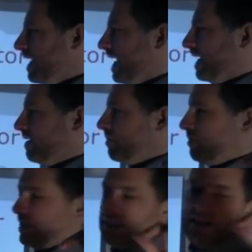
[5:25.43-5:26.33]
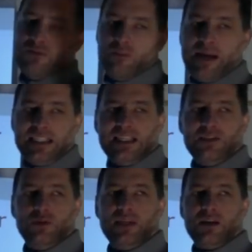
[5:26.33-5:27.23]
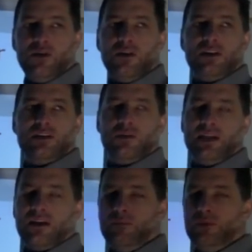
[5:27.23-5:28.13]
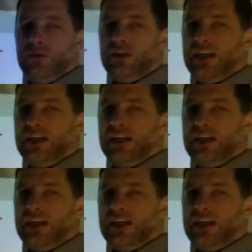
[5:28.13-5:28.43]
and this information that you record, so in a computer,